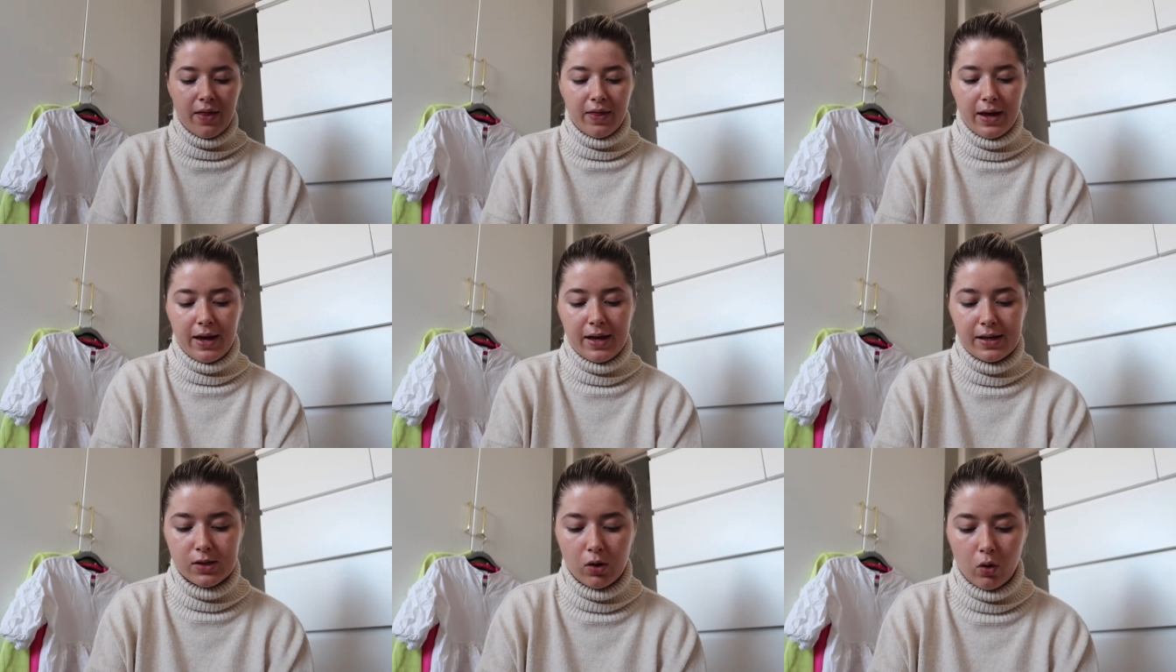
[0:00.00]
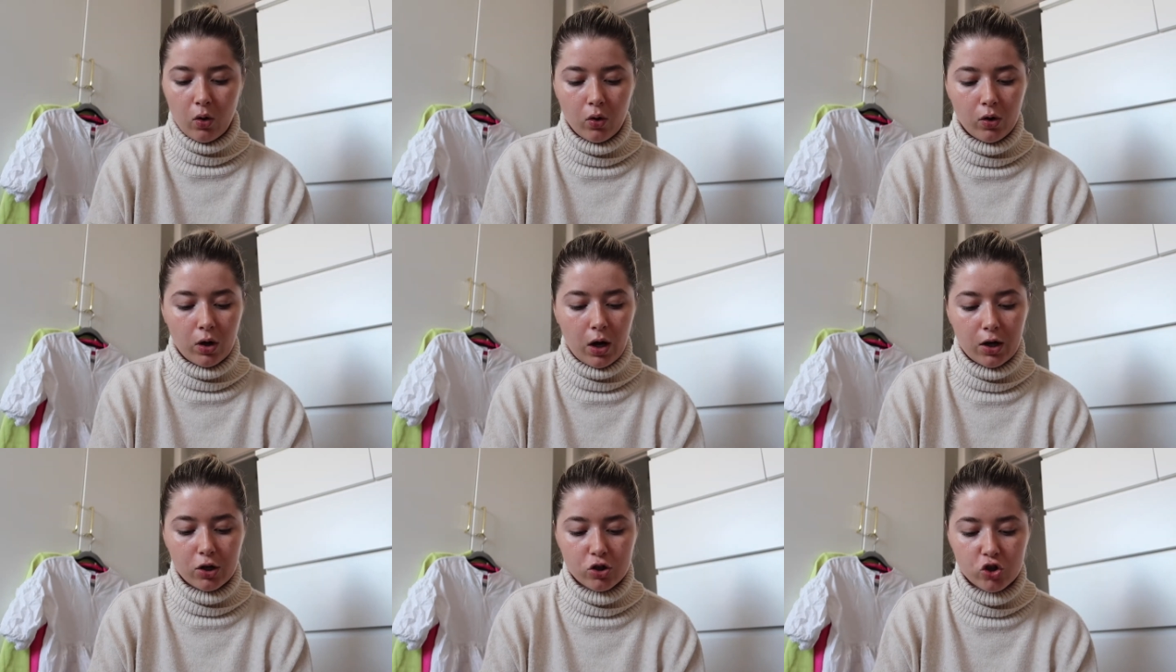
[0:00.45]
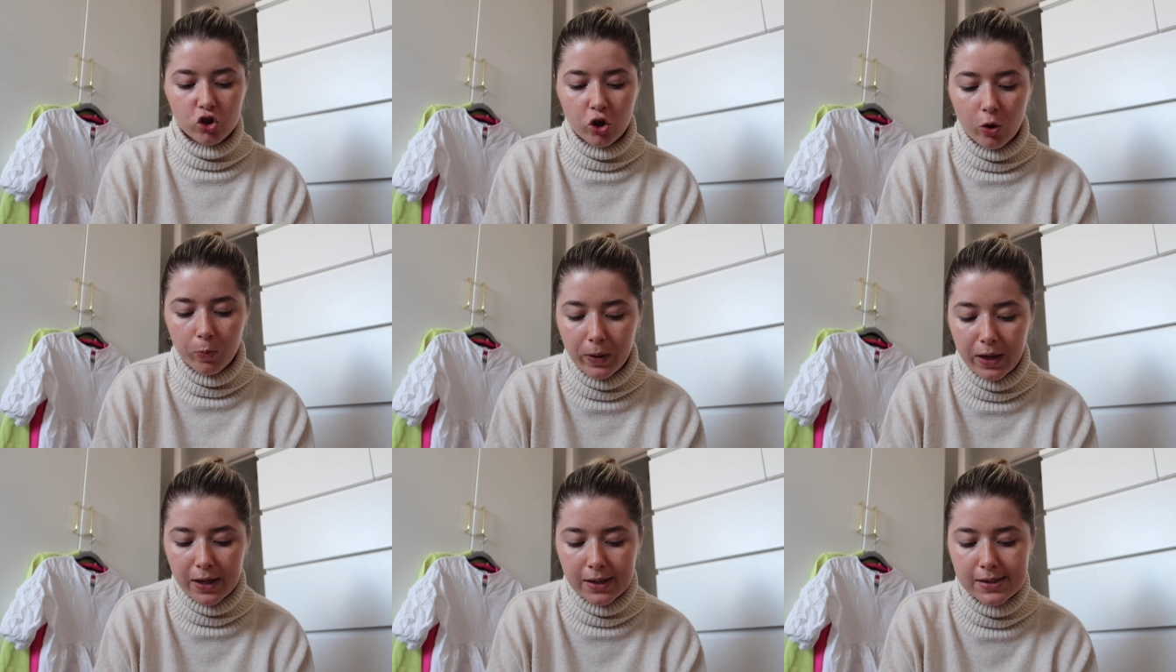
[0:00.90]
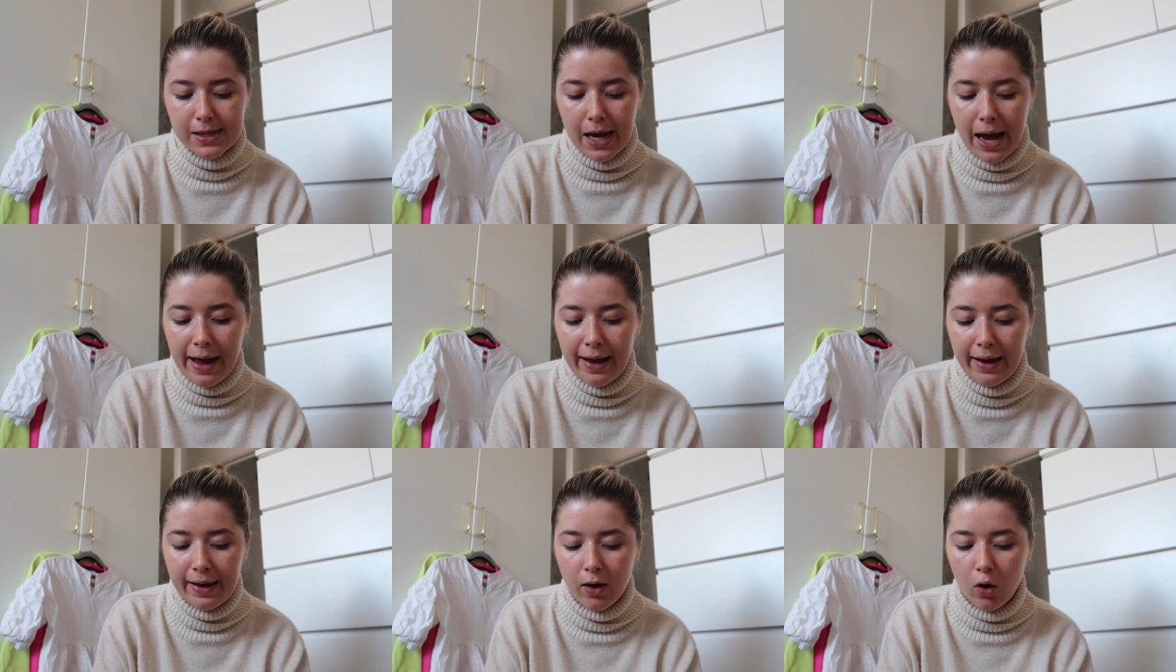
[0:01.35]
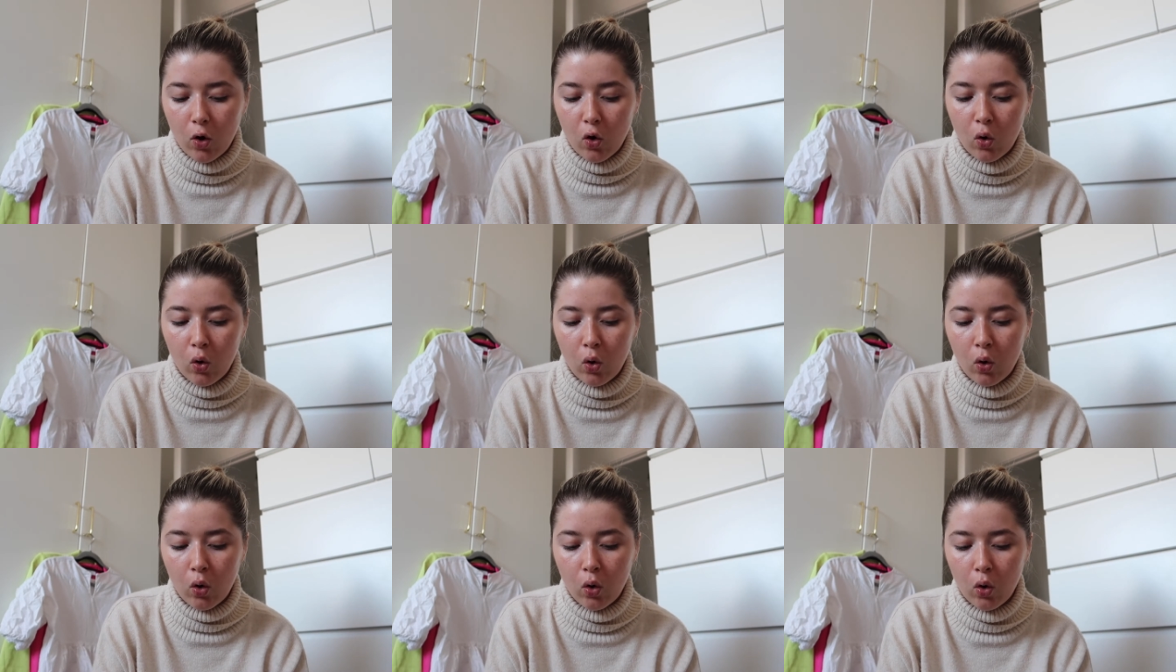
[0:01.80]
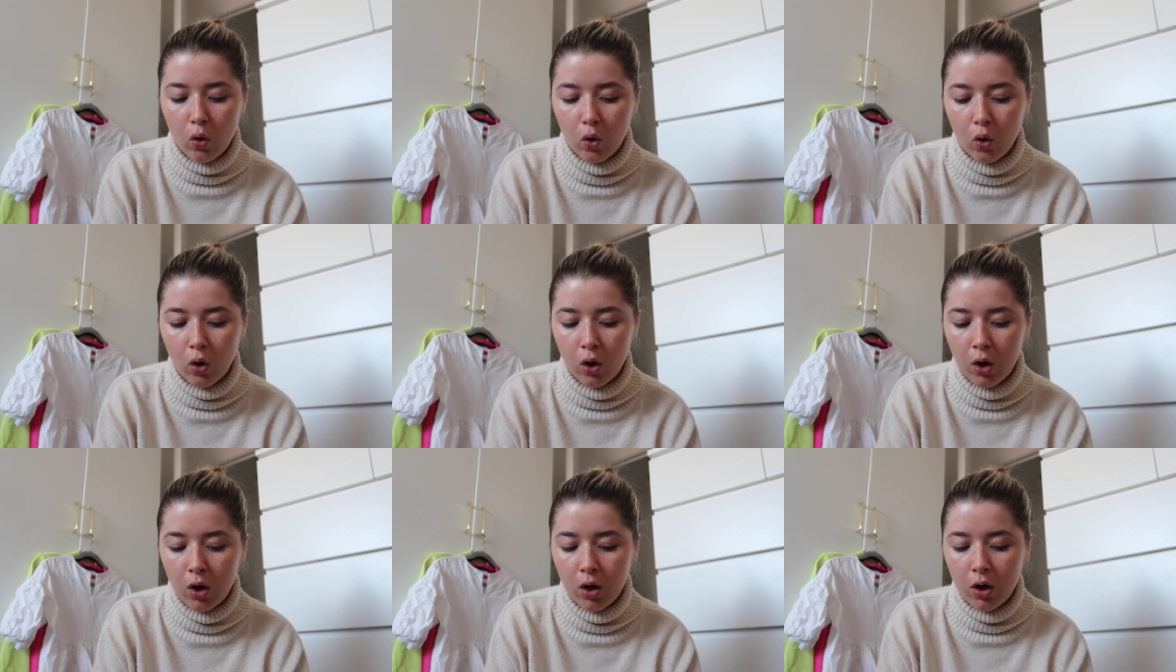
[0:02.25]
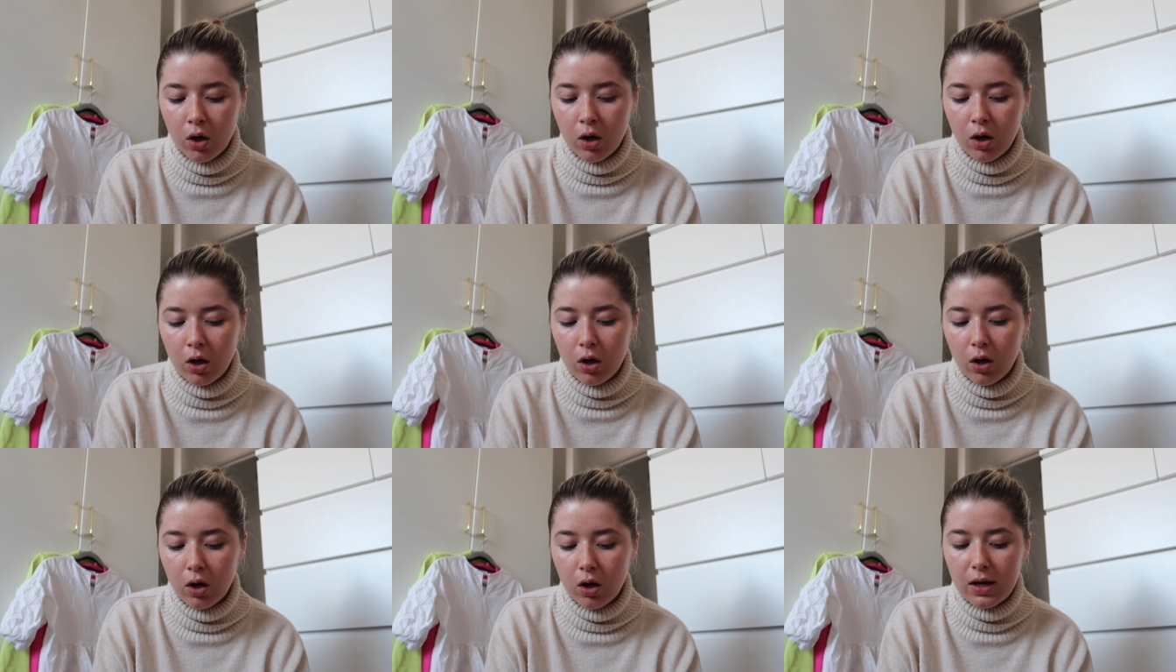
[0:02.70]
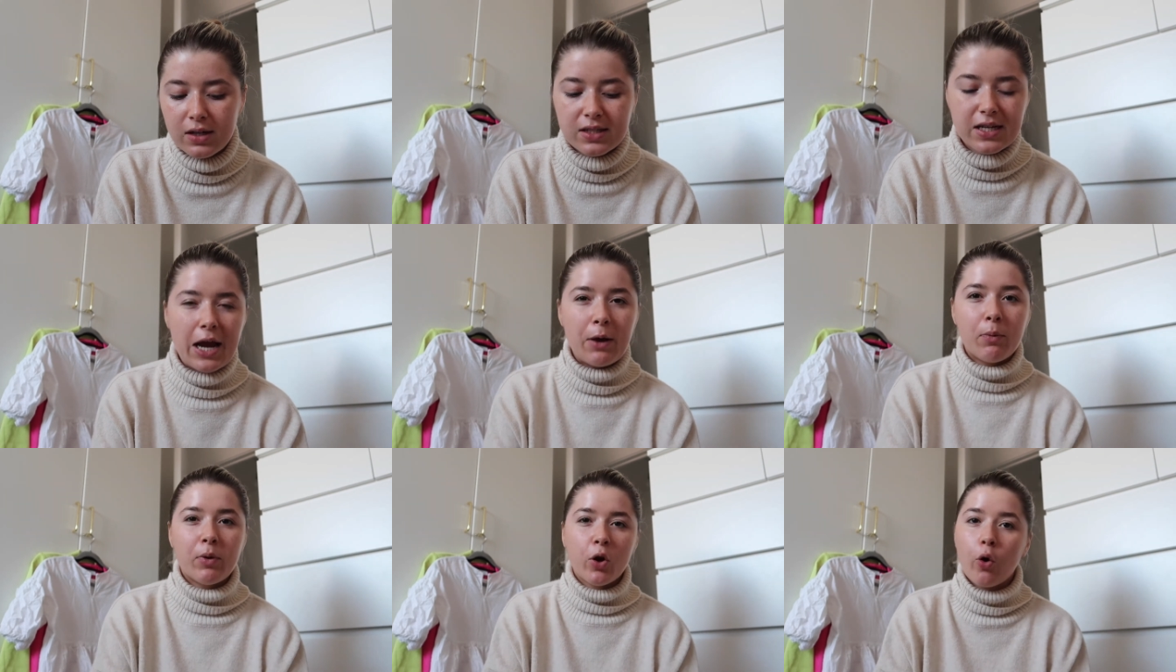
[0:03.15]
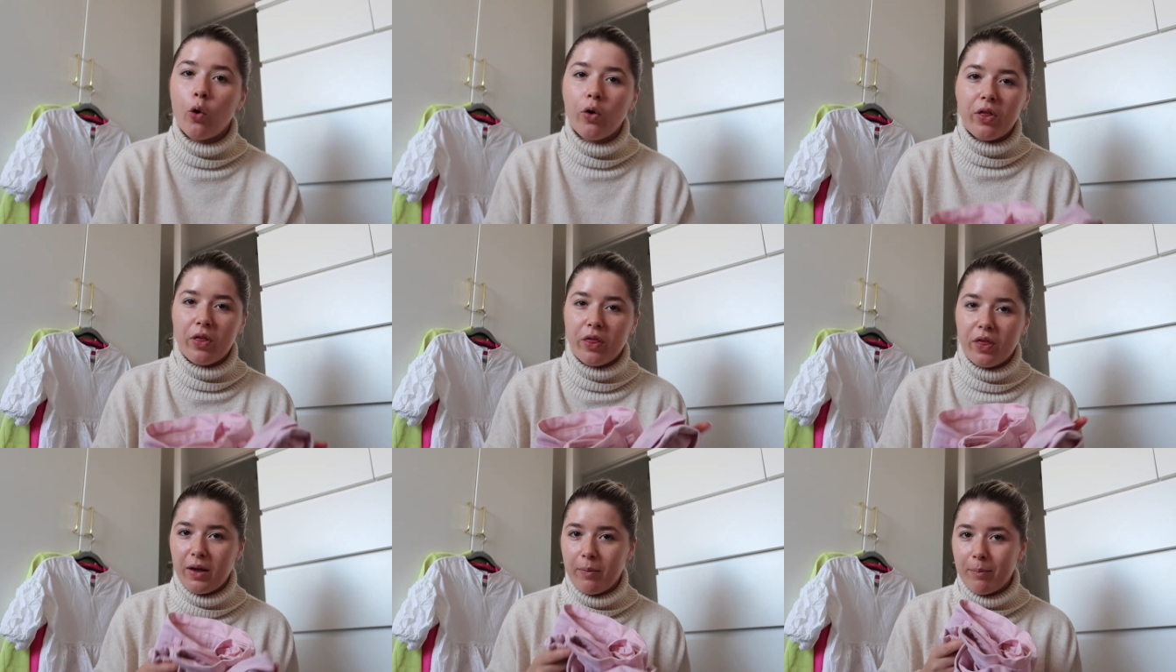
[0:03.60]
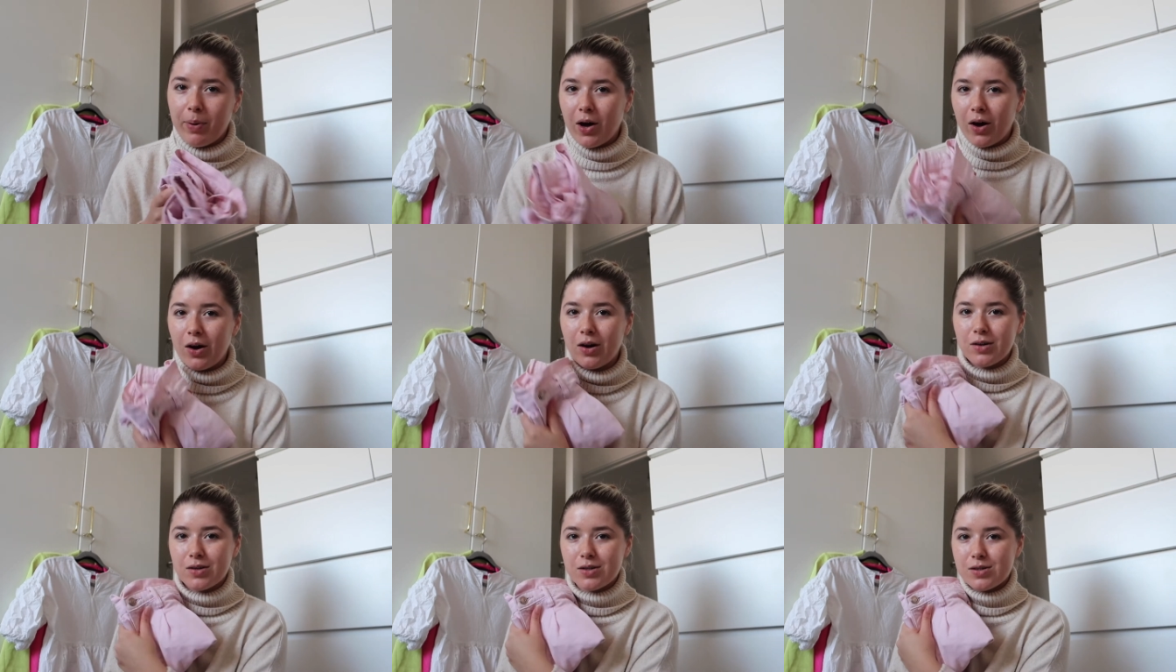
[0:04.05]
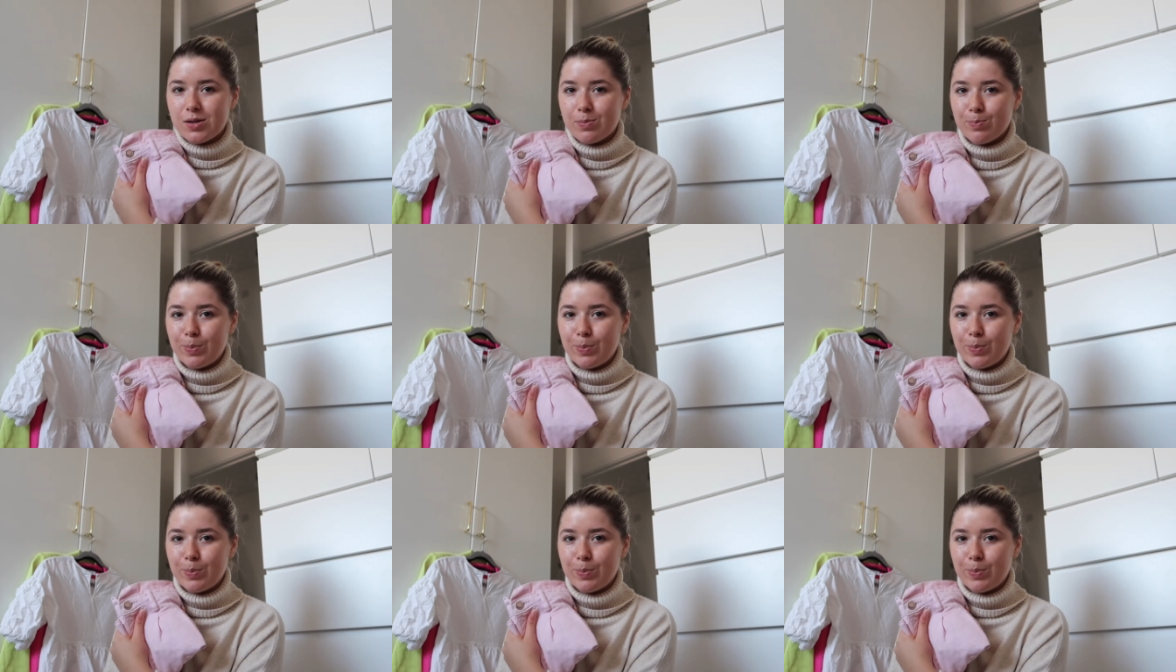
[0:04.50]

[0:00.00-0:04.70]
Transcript: these on like a shopping day or a day we're not at the theme parks.